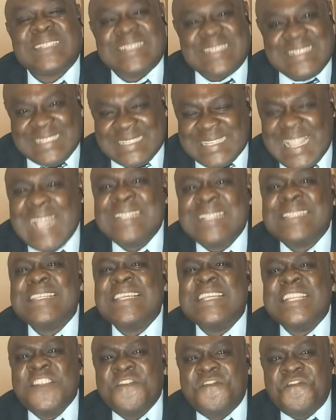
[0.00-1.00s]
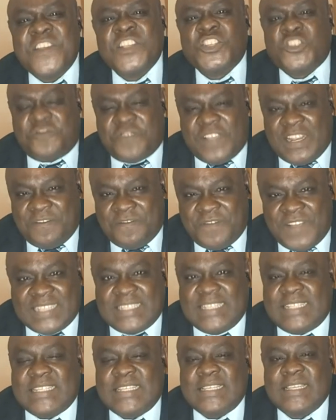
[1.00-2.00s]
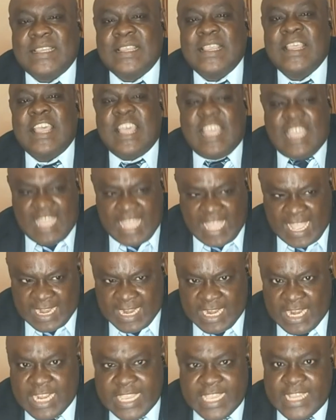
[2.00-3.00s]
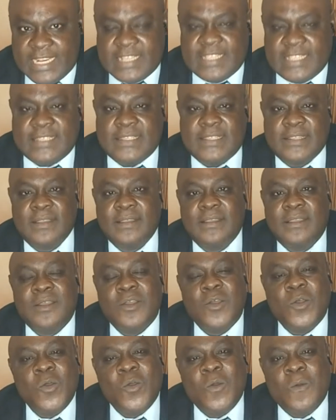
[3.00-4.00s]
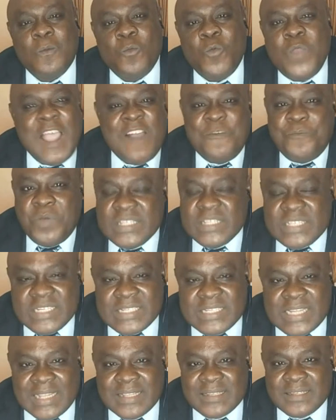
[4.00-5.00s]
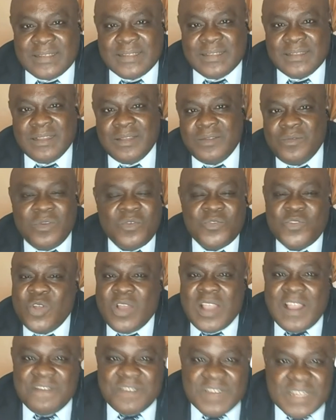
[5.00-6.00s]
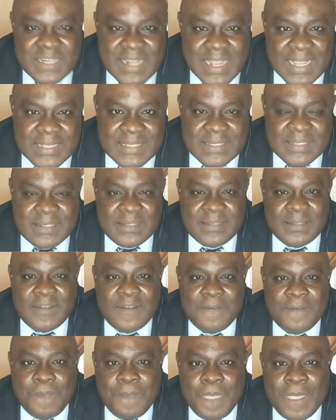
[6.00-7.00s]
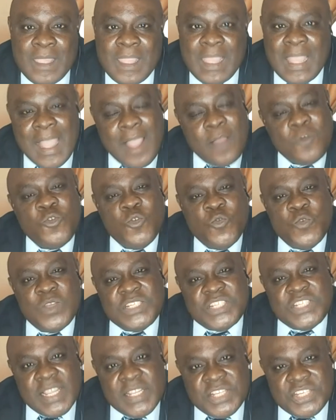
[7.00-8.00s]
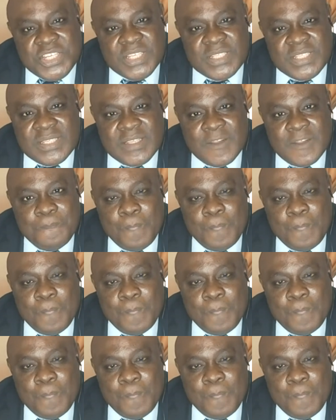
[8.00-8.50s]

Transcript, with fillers: stands in the face of adversity and leads. We have politicians, but we don't have leaders. Yes. How do we change it?